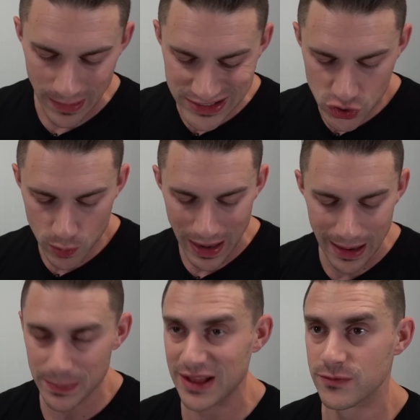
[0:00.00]
muscle
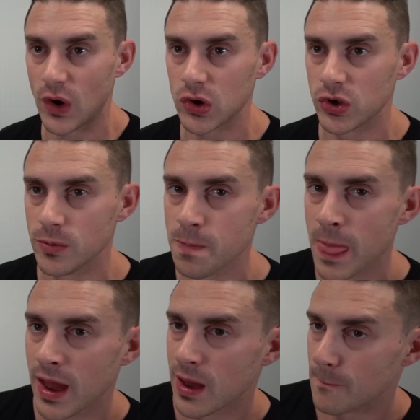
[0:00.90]
pump and volume.
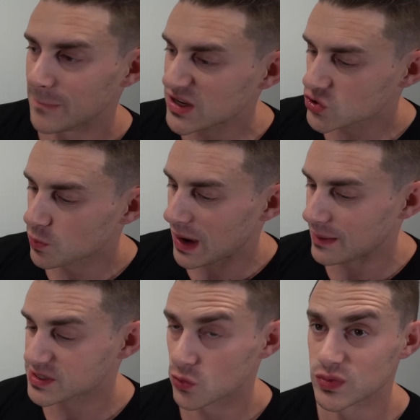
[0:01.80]
Muscle
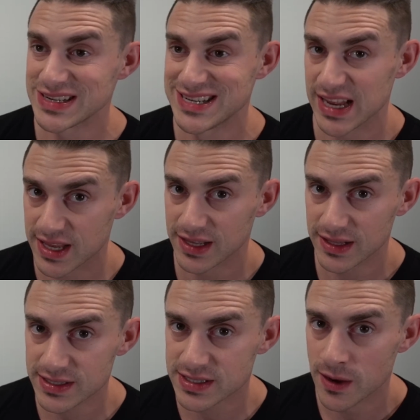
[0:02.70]
pumps are
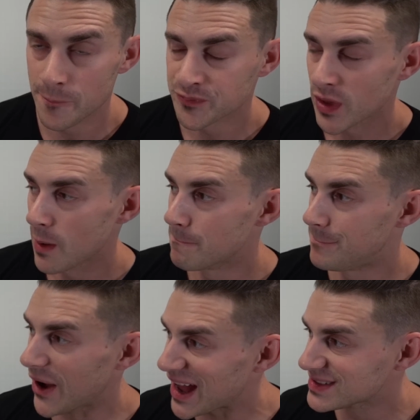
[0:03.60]
ridiculous,
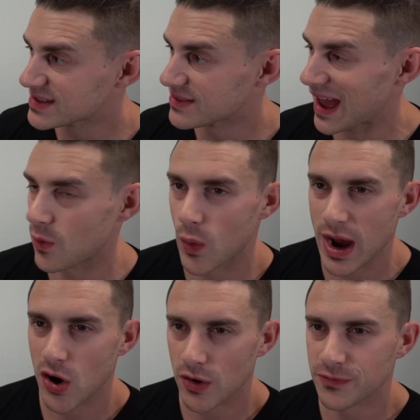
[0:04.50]
but they
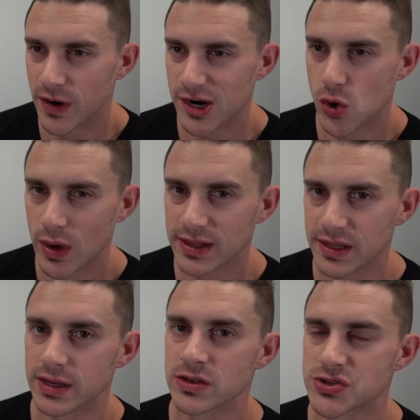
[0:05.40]
wear off very
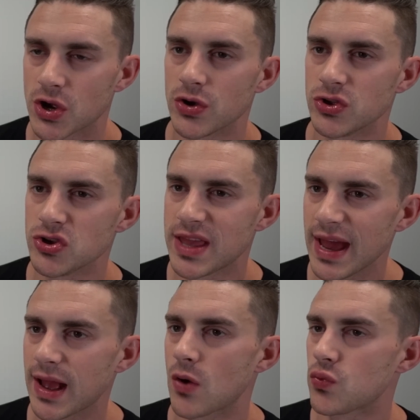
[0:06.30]
quickly. So you
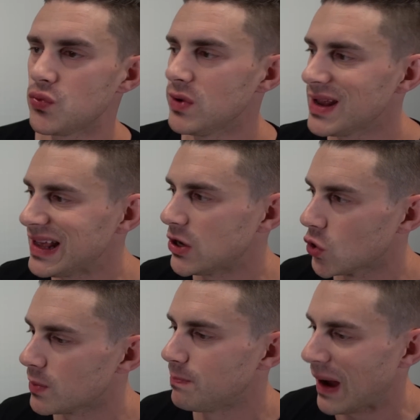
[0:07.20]
get a really
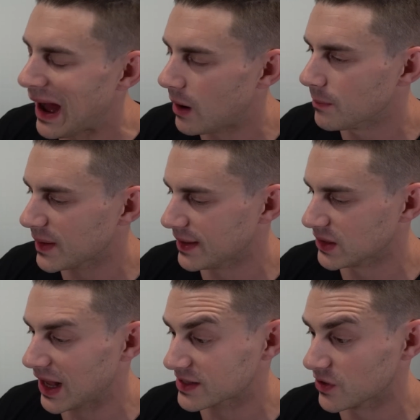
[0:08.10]
good pump
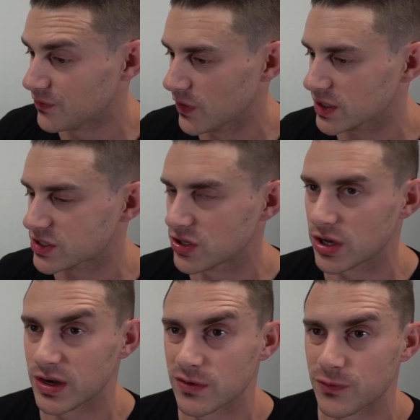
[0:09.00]
in like the first
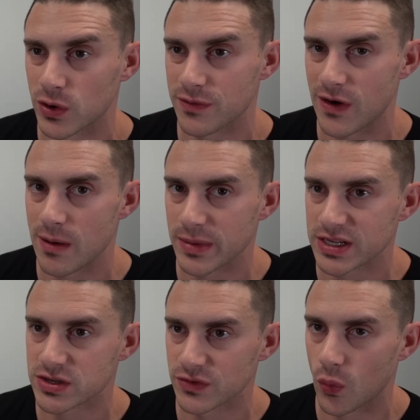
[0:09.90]
30 to 45
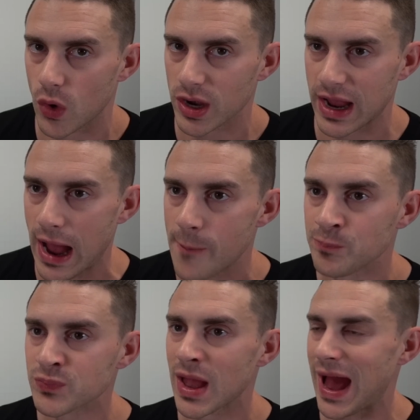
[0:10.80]
minutes of your workout,
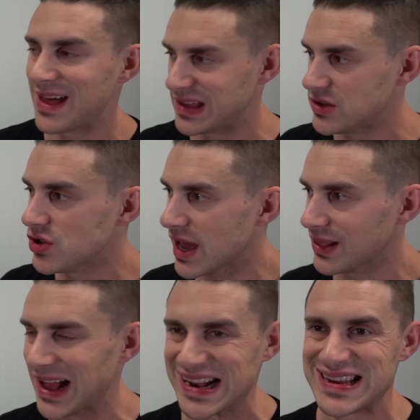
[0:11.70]
and then you
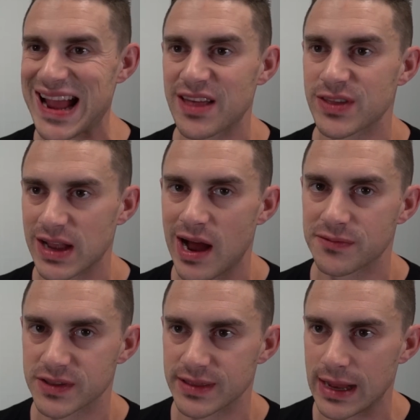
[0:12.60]
get like nothing
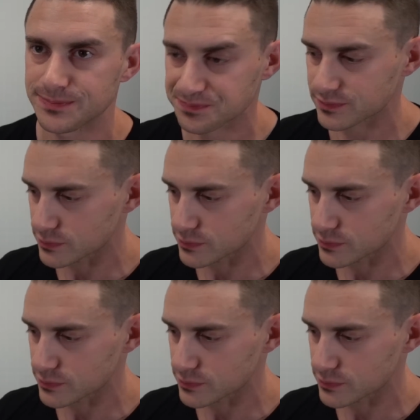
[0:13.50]
after that.